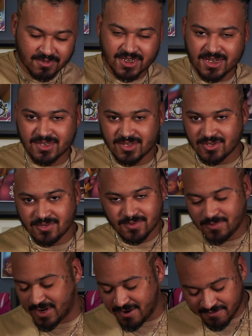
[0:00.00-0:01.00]
machines too,
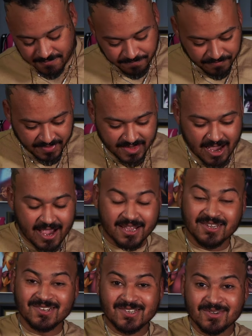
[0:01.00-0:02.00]
whatever. Now I
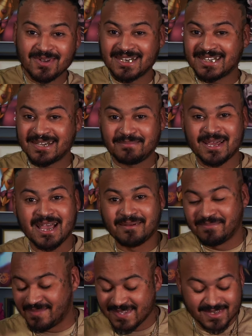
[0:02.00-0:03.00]
can use 2 at the same time.
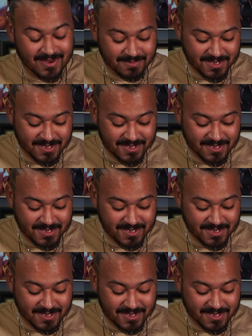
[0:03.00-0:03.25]
So I'm